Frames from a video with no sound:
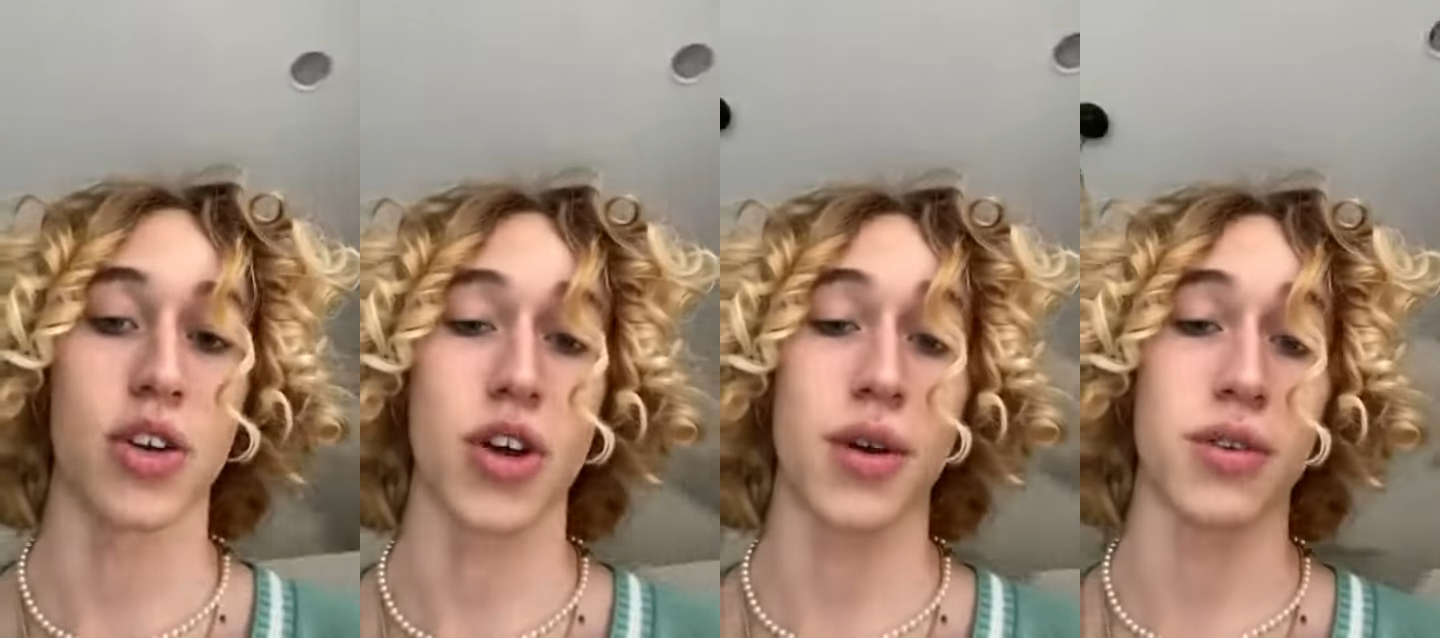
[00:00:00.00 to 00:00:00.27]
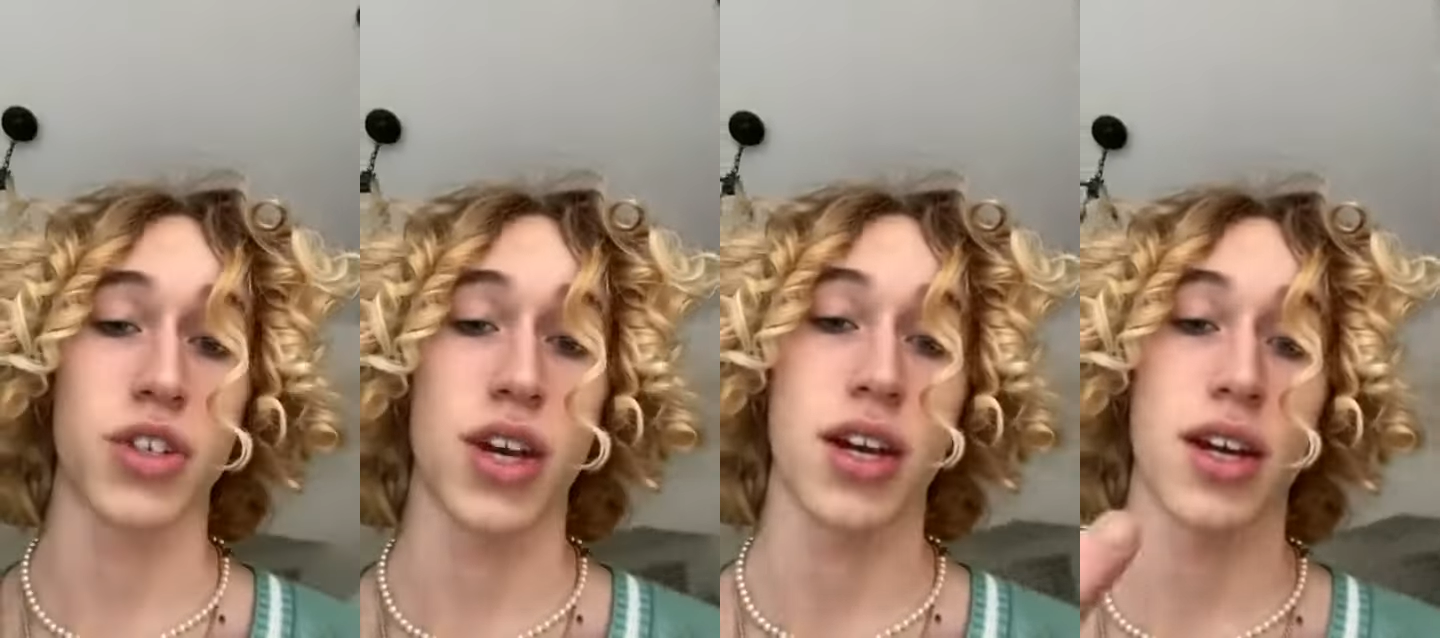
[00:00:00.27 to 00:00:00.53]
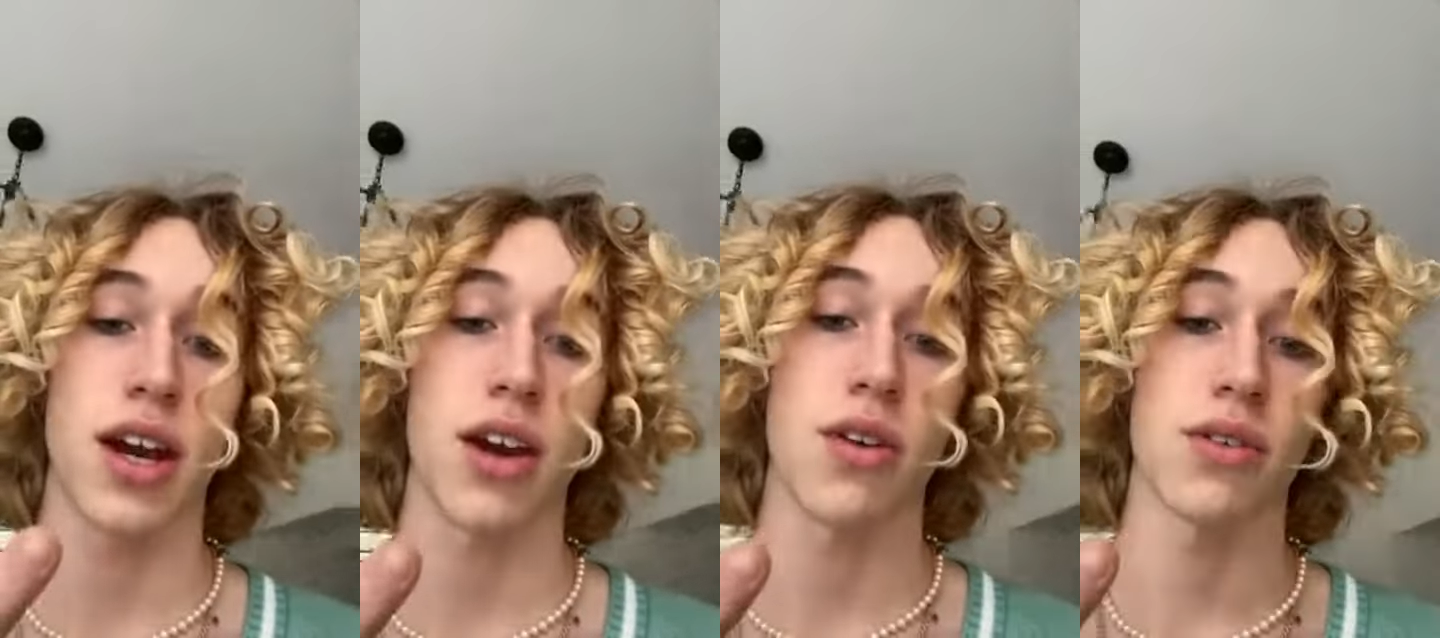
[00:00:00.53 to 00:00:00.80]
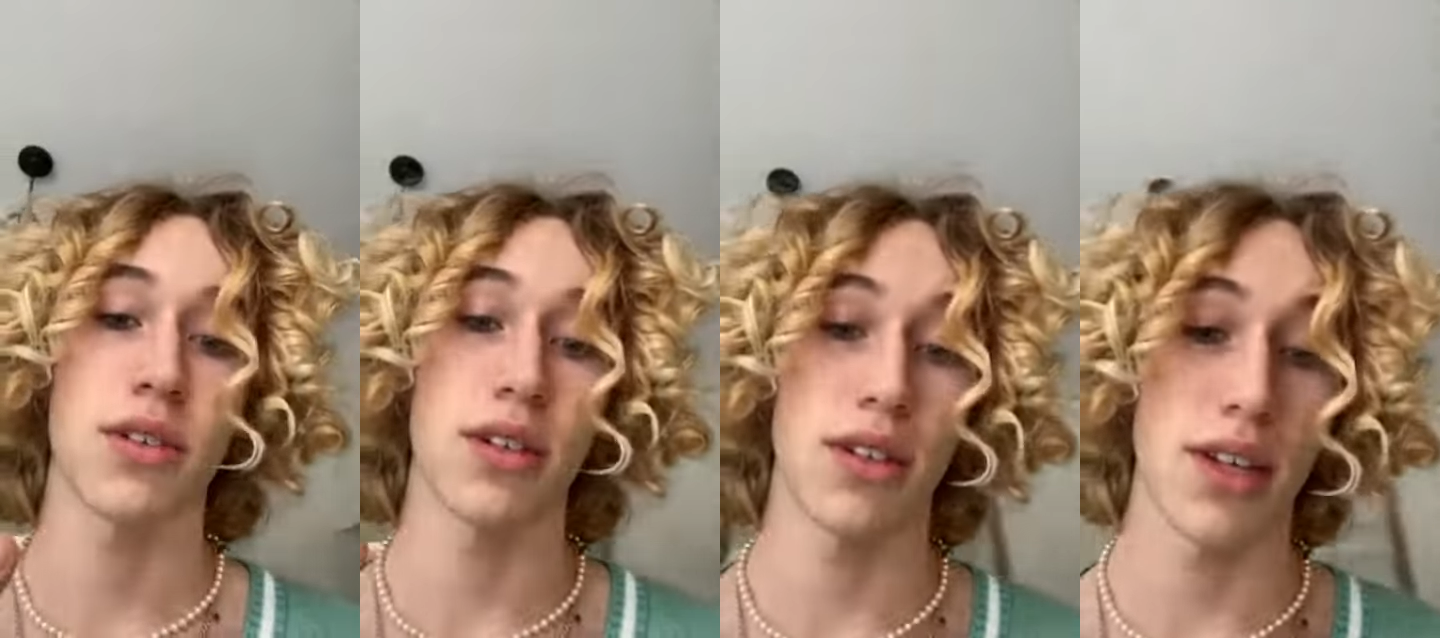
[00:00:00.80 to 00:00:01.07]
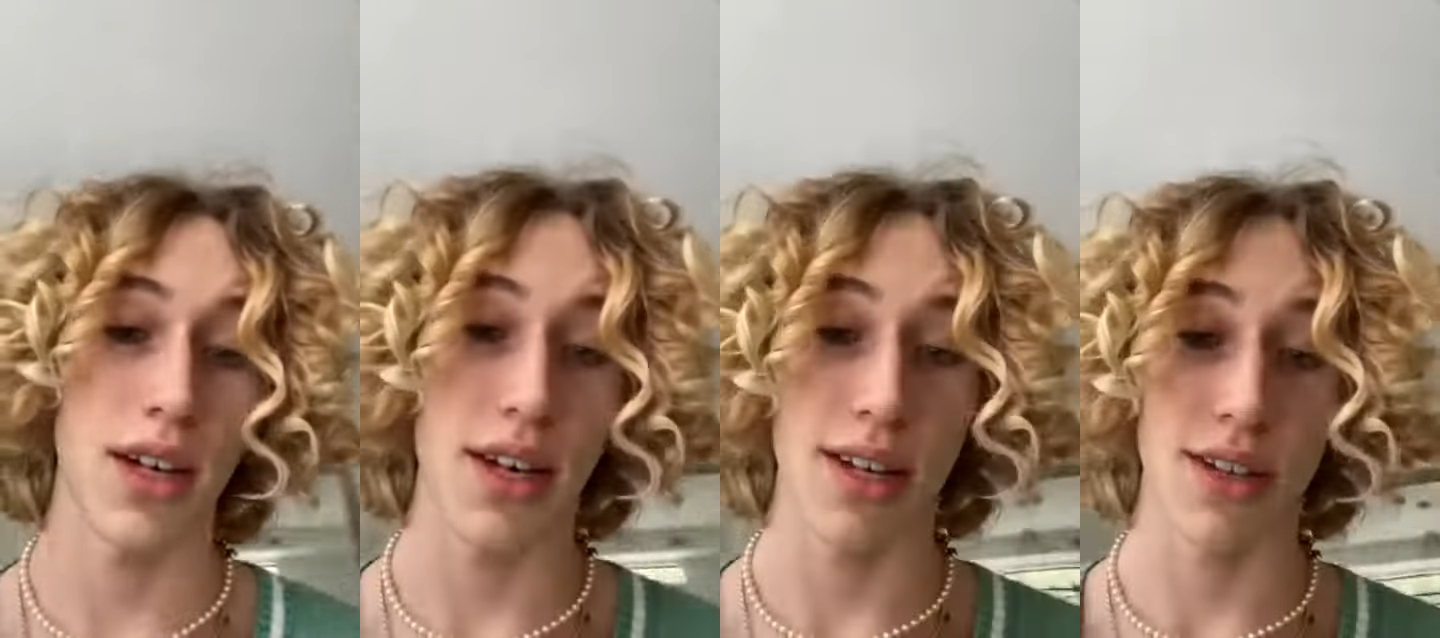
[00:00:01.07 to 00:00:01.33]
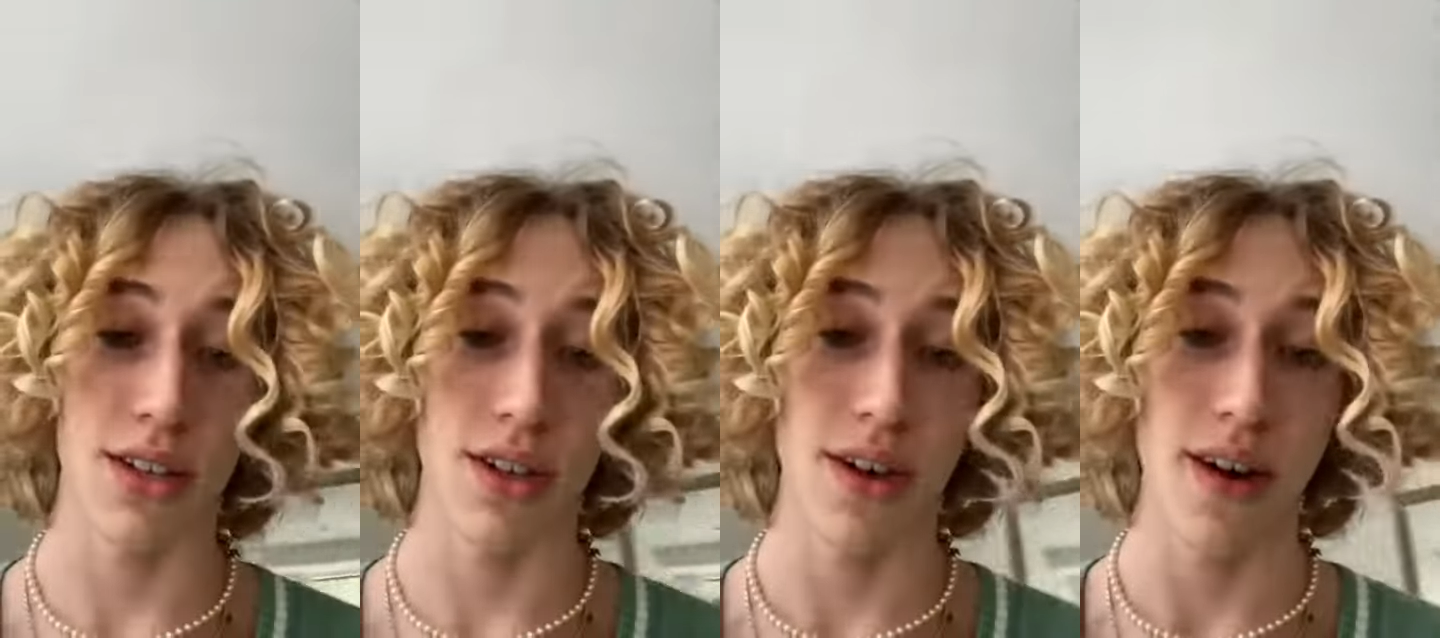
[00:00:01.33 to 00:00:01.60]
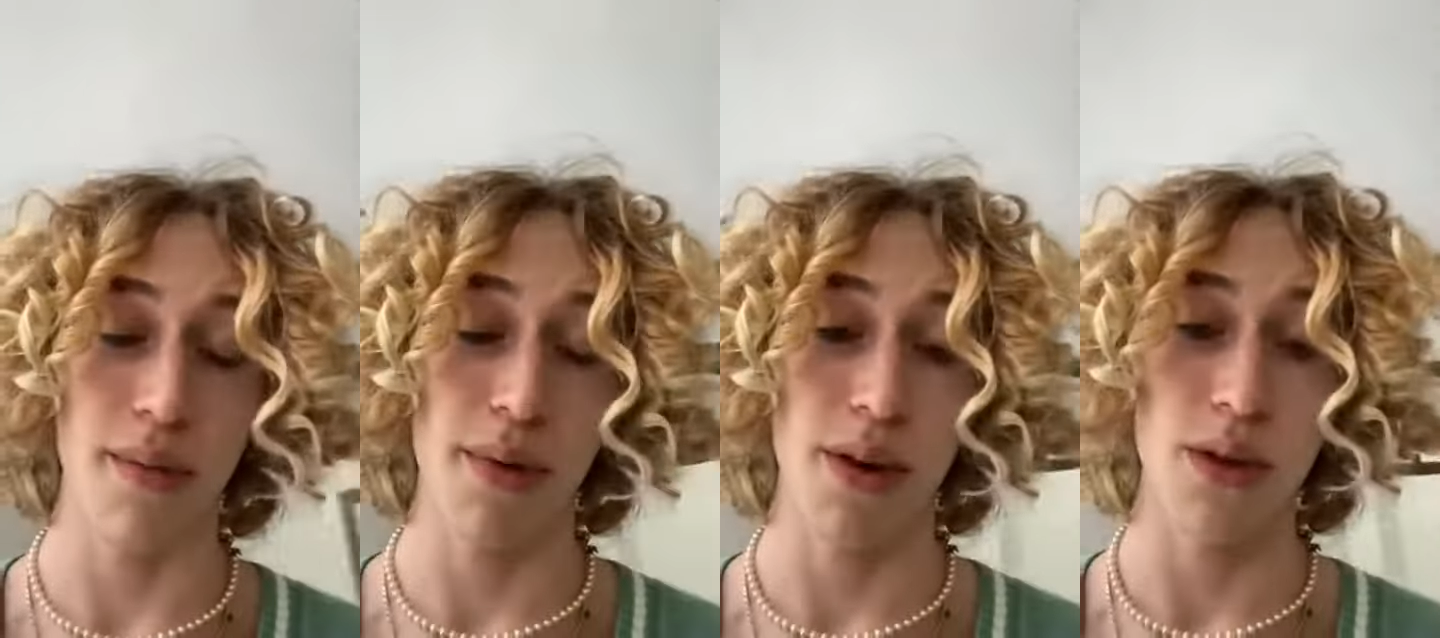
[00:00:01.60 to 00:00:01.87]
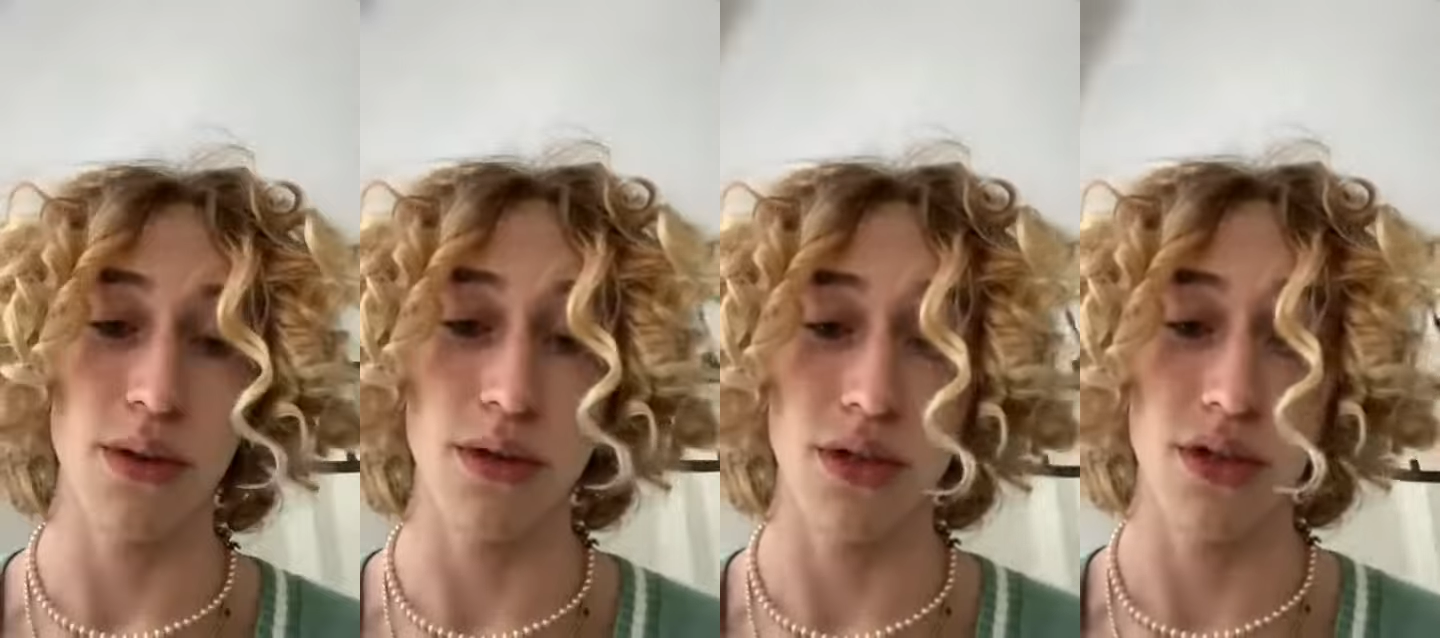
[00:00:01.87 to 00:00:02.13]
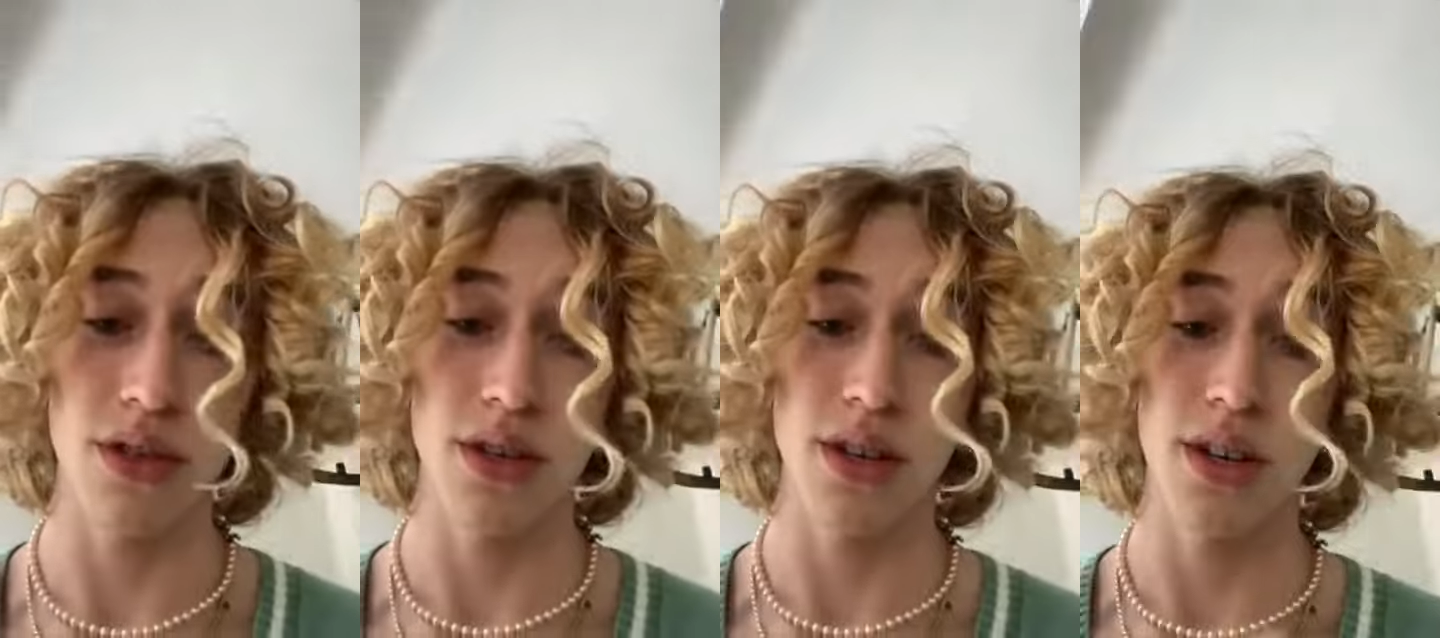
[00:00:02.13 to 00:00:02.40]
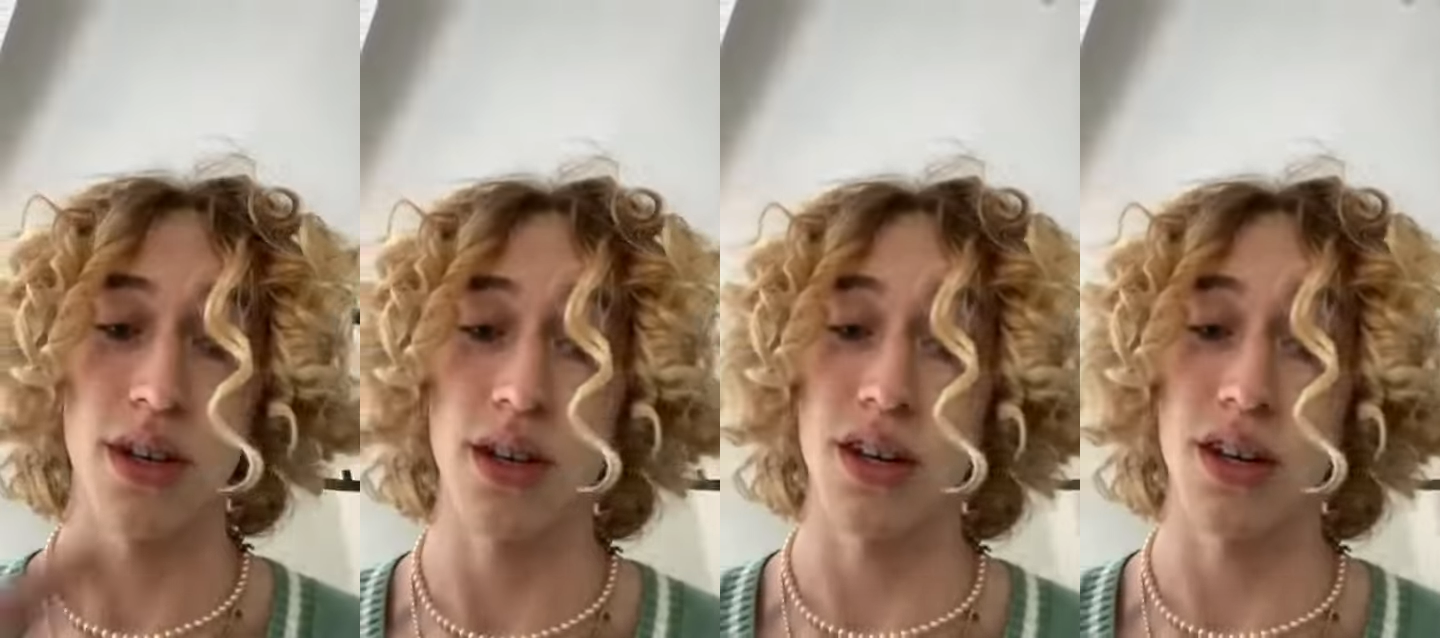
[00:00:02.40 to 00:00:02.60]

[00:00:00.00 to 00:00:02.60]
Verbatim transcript: go check out the Instagram post.